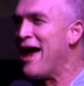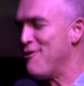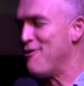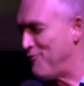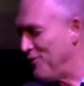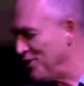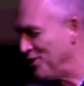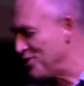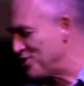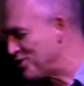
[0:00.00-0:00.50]

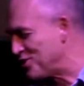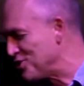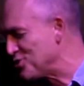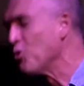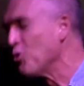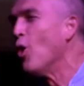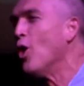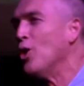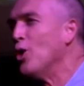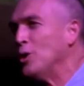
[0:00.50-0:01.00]
finished his
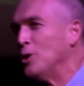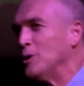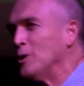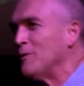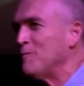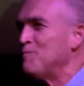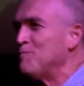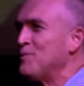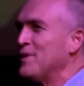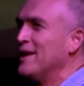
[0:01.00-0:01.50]
wall?
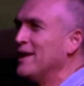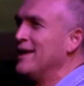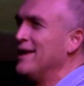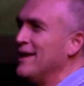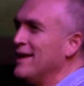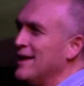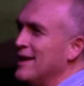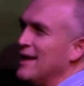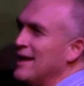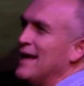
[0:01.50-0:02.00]

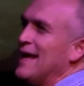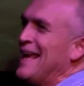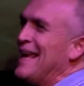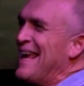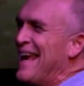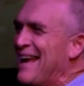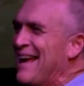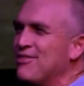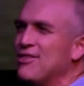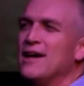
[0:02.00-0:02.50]
He
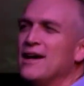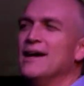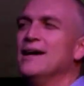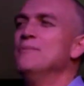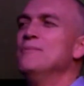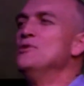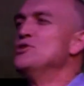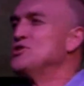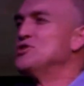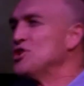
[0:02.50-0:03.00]
had the
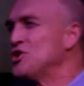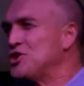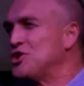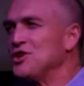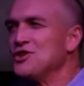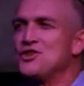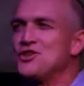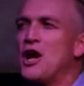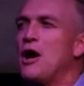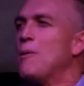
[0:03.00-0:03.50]

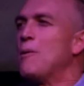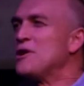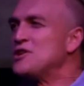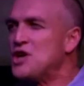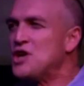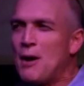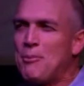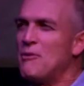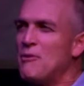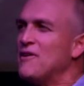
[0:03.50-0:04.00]
musicians go on
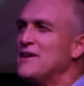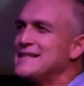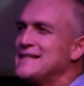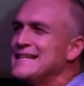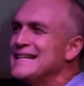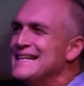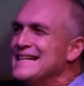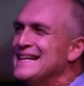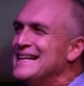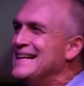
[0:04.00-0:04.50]
top of it.
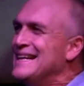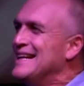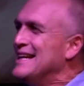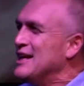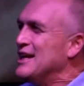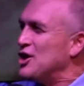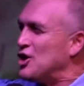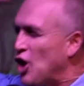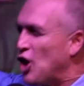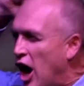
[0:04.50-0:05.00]

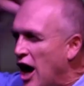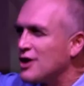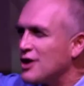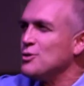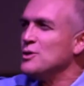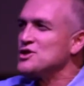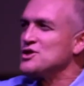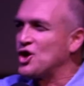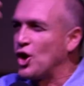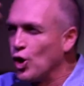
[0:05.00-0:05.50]
God
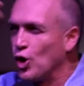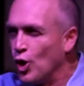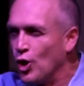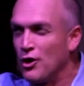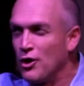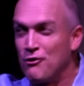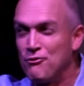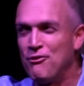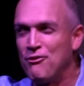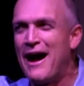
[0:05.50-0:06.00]
was
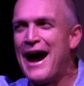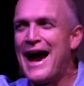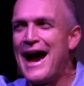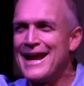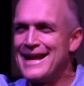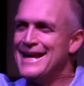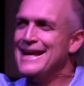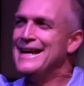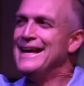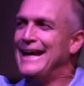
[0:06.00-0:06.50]
glorified
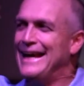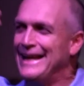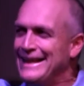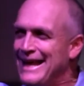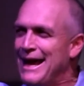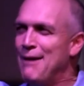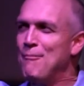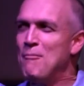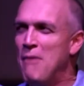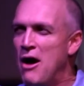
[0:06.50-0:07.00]
in
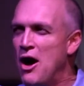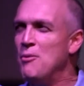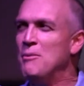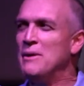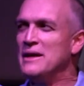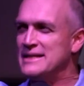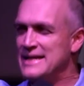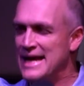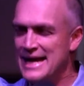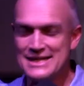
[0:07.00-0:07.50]
that moment
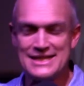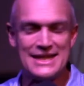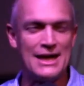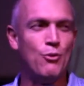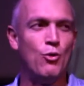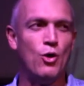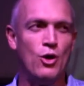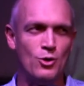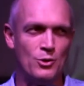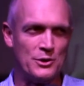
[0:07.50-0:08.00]
as their
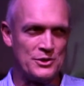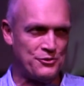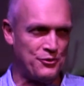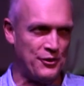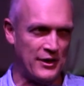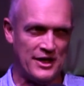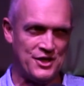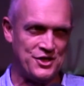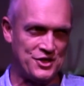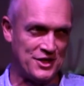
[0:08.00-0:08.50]
wall was
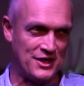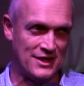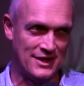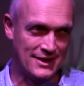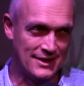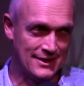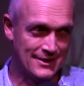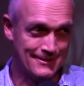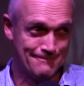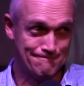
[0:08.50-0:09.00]
finished.
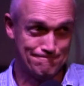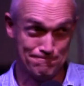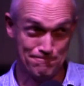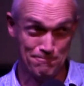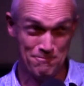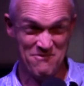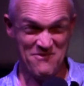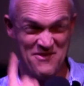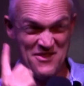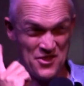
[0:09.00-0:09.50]

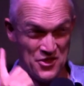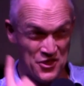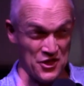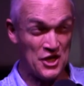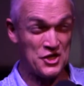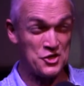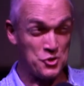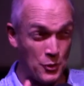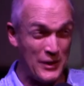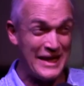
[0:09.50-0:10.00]

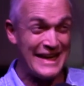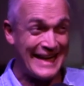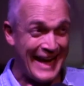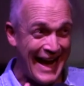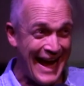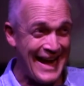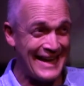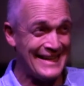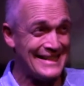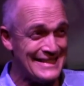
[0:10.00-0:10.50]
This
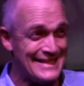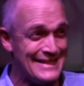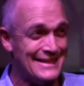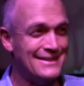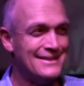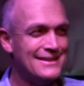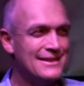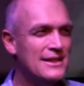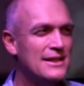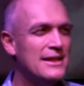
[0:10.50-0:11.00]
weekend,
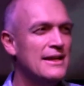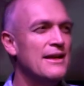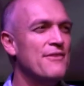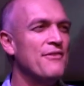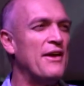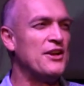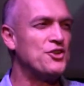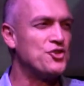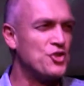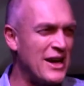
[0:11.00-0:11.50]
they're
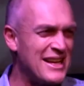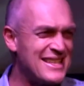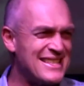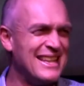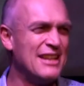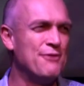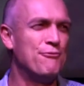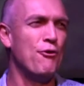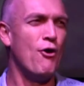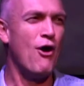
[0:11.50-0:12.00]
trusting
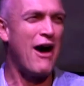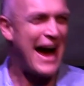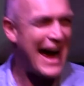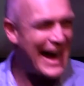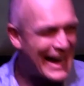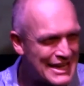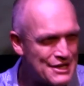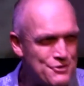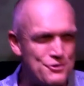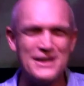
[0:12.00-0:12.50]
for
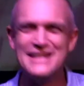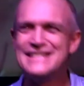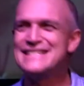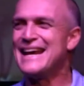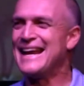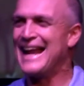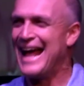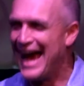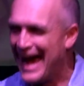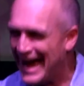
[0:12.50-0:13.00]
hundreds and
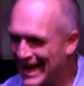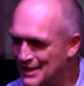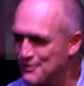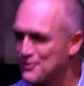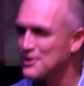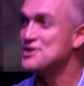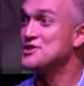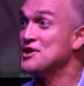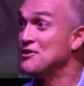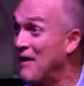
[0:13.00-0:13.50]

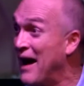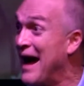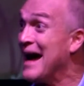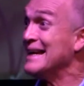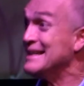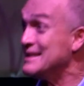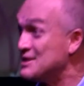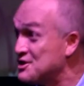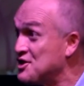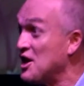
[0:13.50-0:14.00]
hundreds of
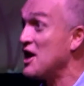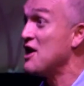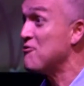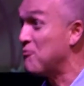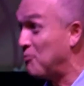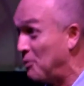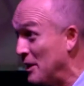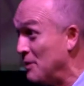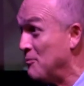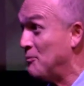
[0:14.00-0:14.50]
unsaved
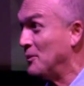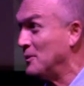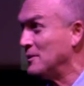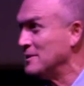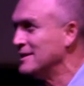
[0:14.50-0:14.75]
people